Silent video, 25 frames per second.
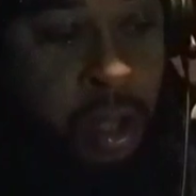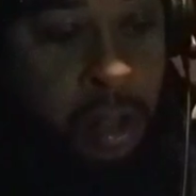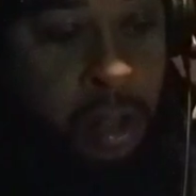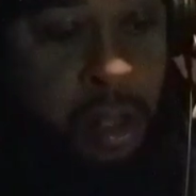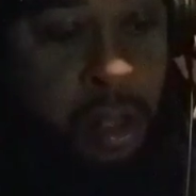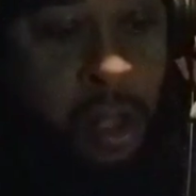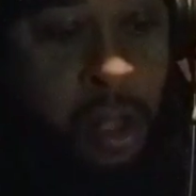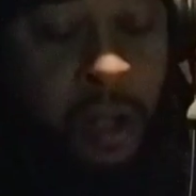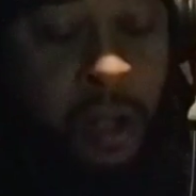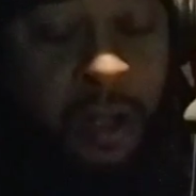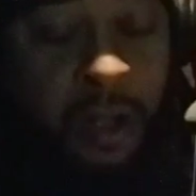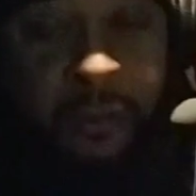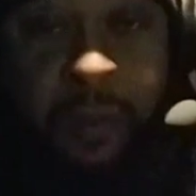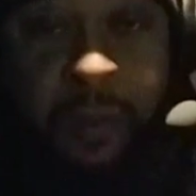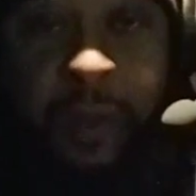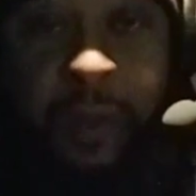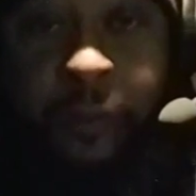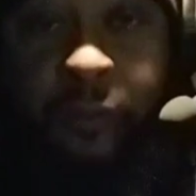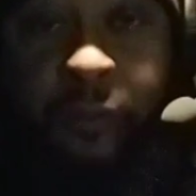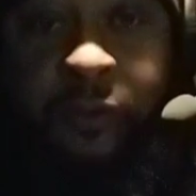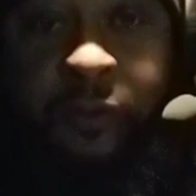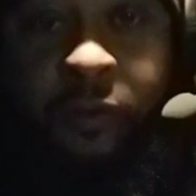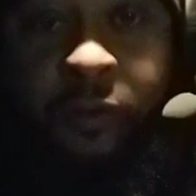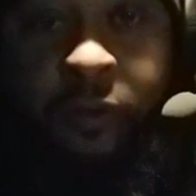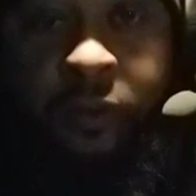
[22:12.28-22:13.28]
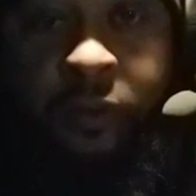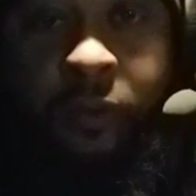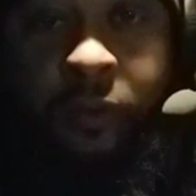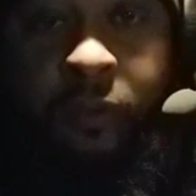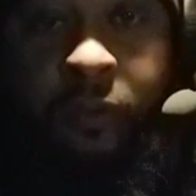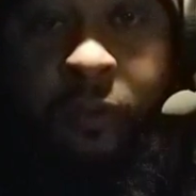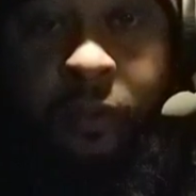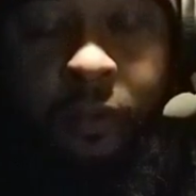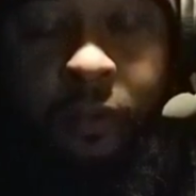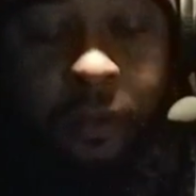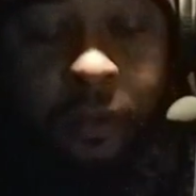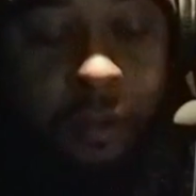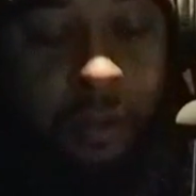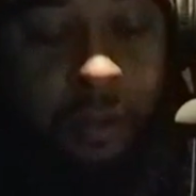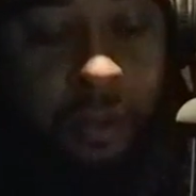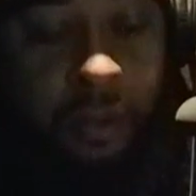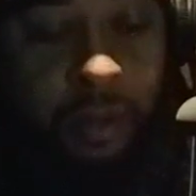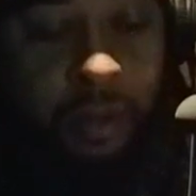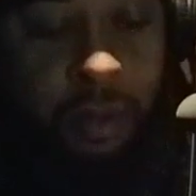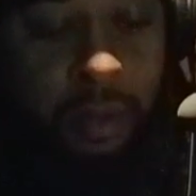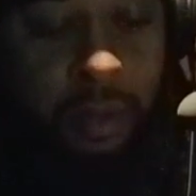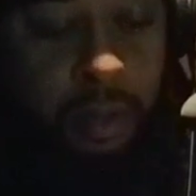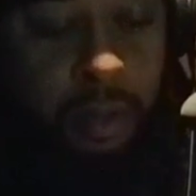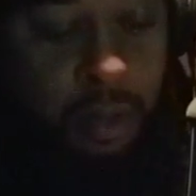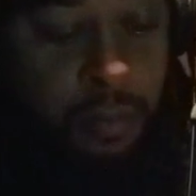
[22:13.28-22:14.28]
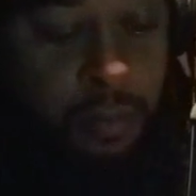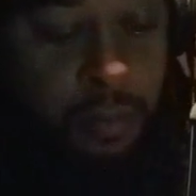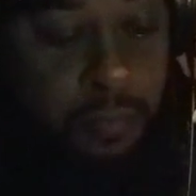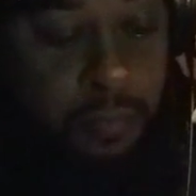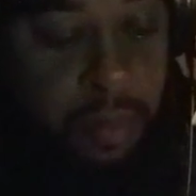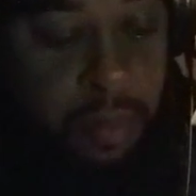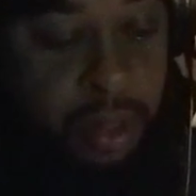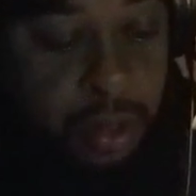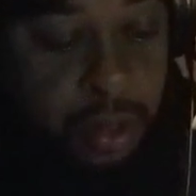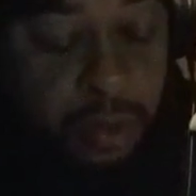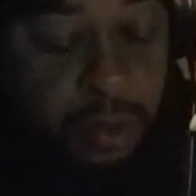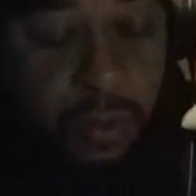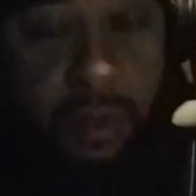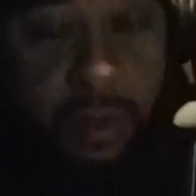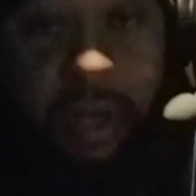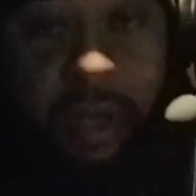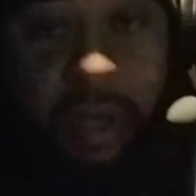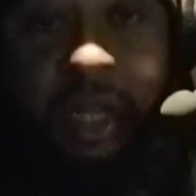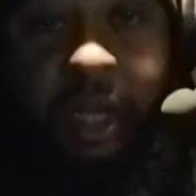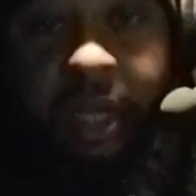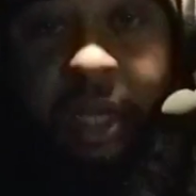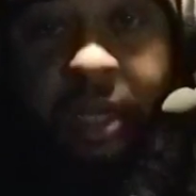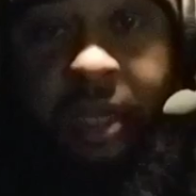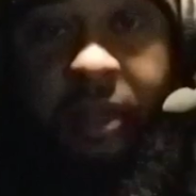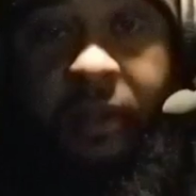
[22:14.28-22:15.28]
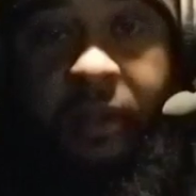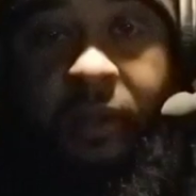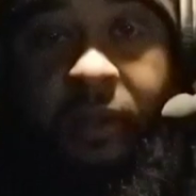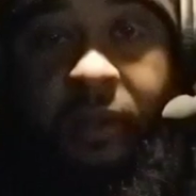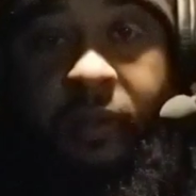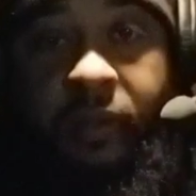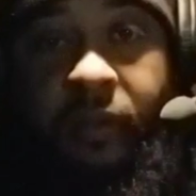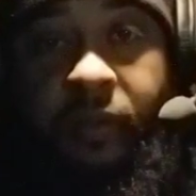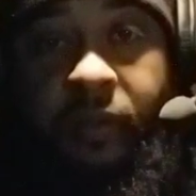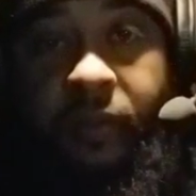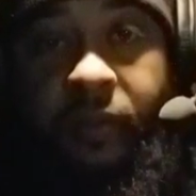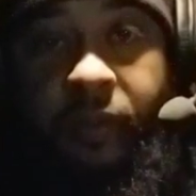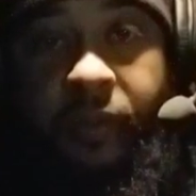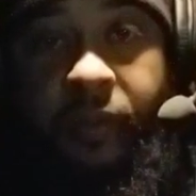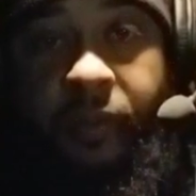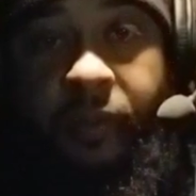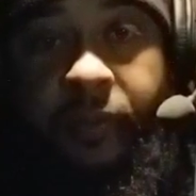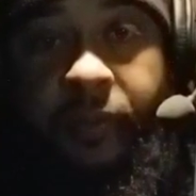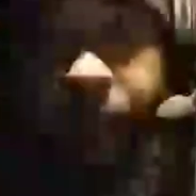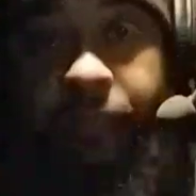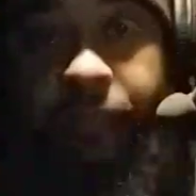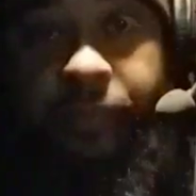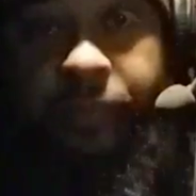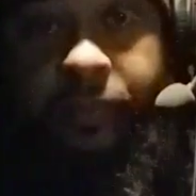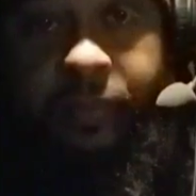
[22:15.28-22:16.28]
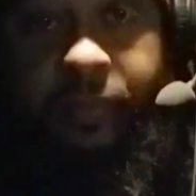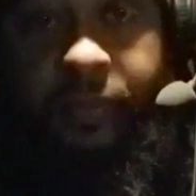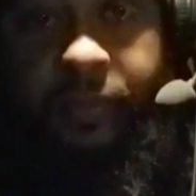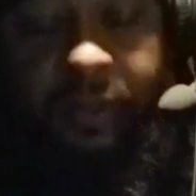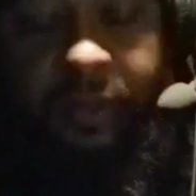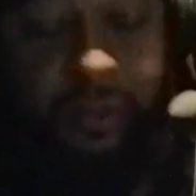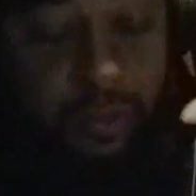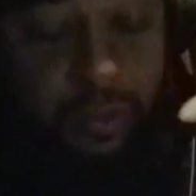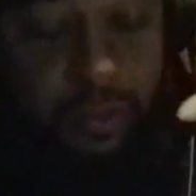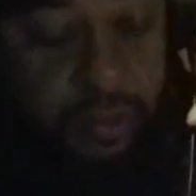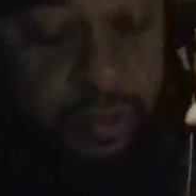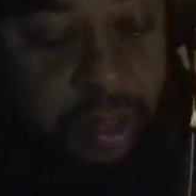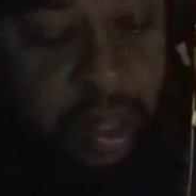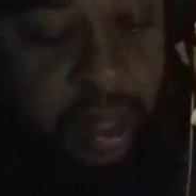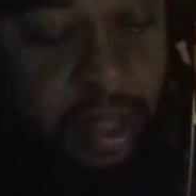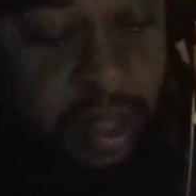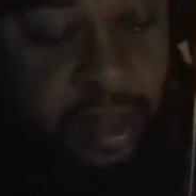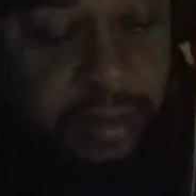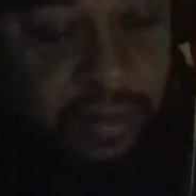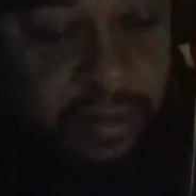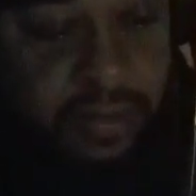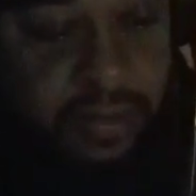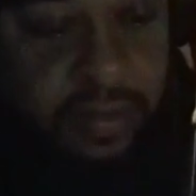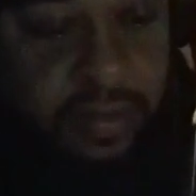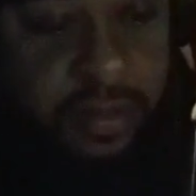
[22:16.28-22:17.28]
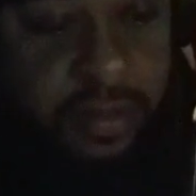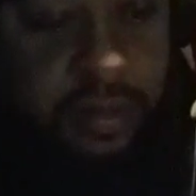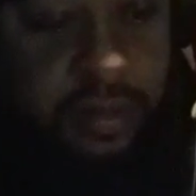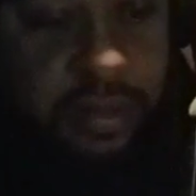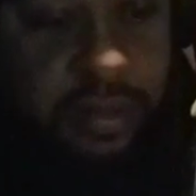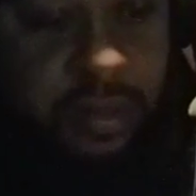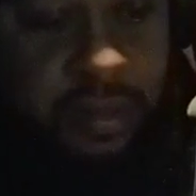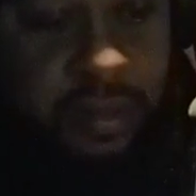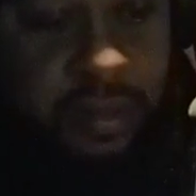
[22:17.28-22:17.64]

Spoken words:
cause people to be greedy, to lust,